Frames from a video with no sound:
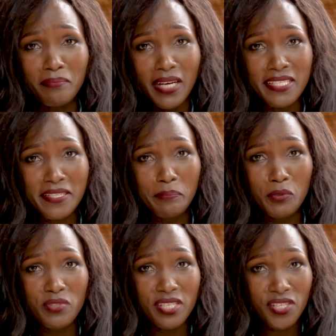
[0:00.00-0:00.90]
as a
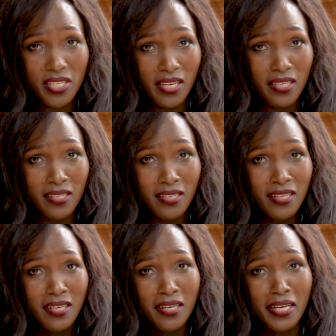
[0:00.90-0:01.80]
beautician
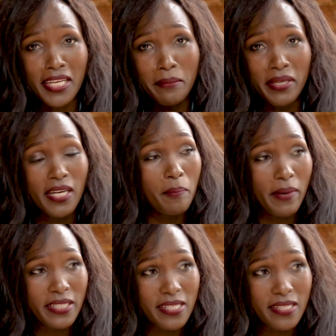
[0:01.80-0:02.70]
and a makeup
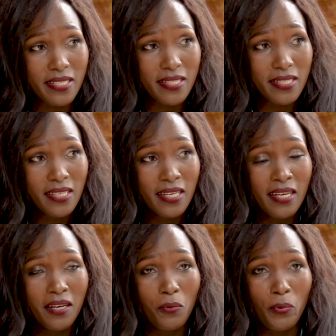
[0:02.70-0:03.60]
artist,
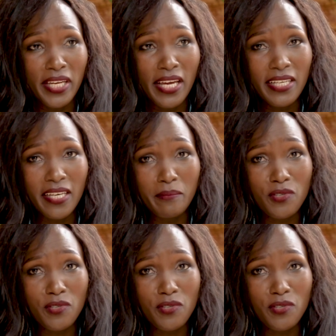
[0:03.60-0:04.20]
when I came